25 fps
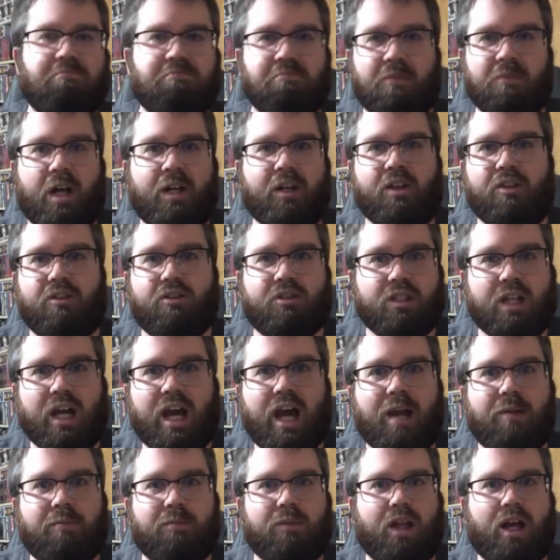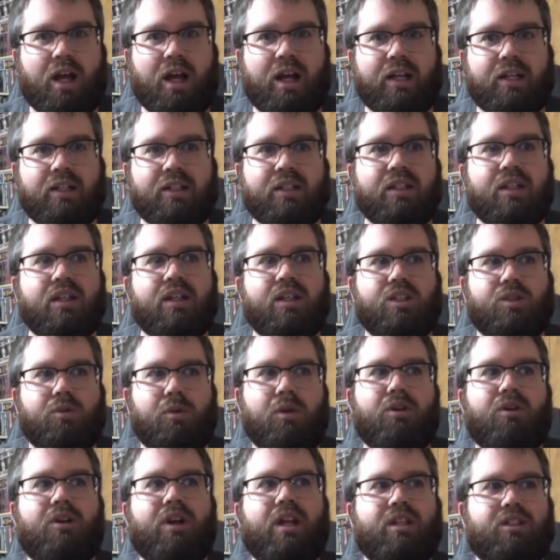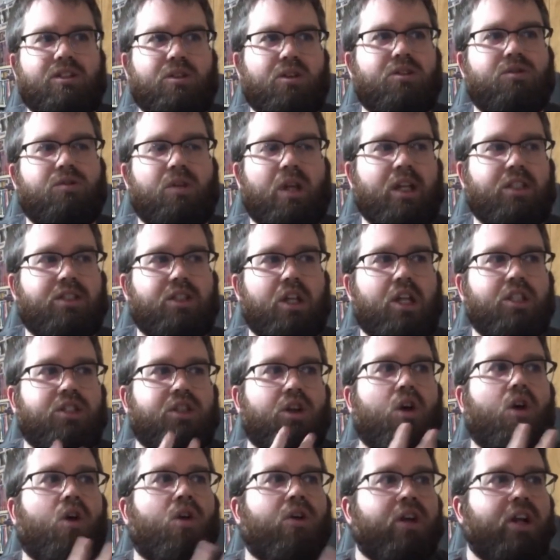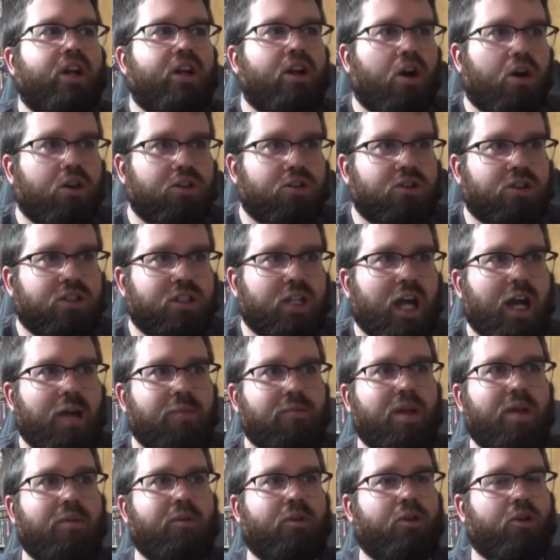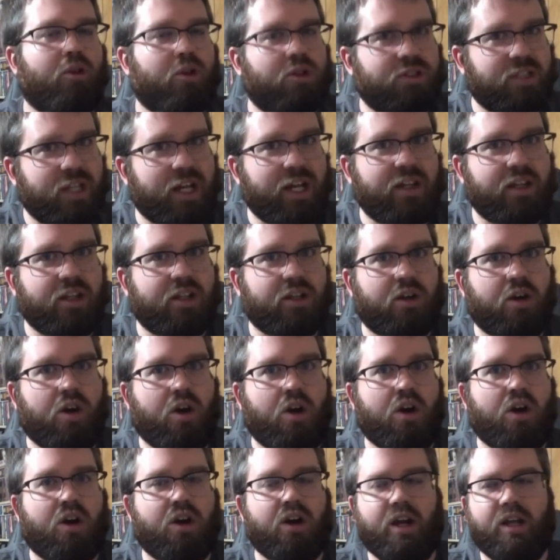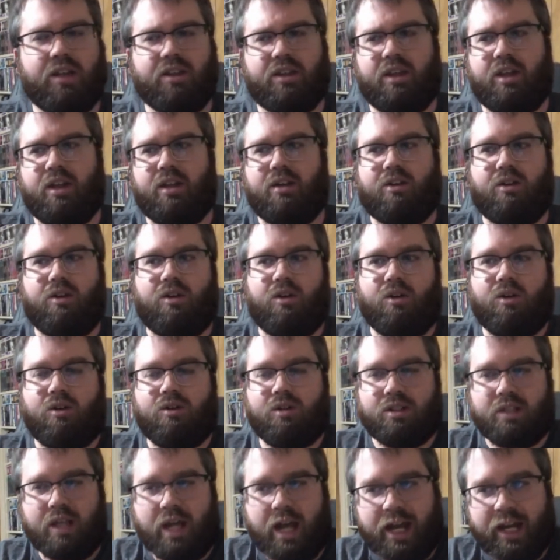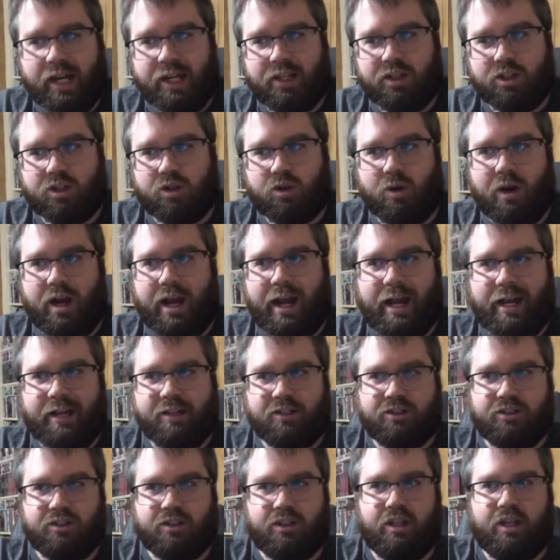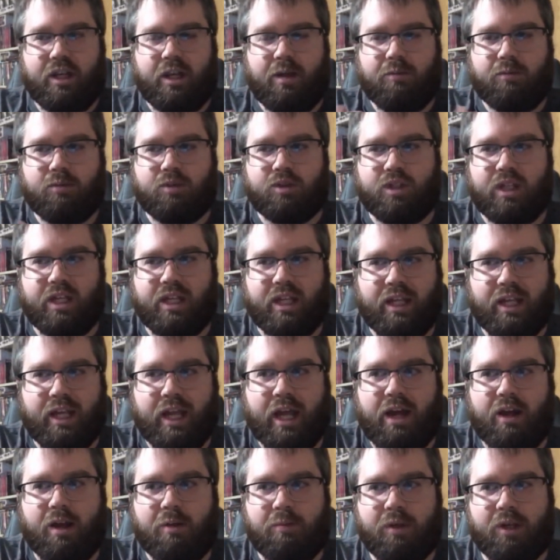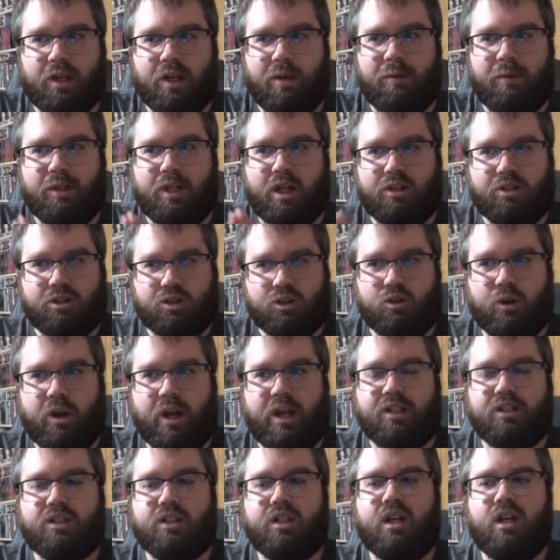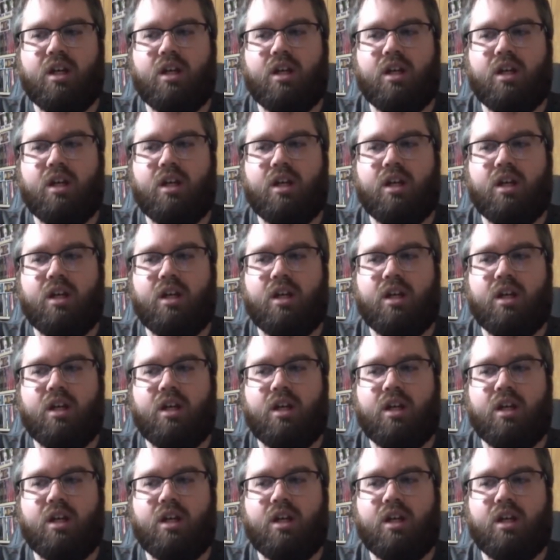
another timeline. So we already, so it's already an altered timeline with Christine in the car, and then her dying in the crash, and then him seeking out and becoming Doctor Strange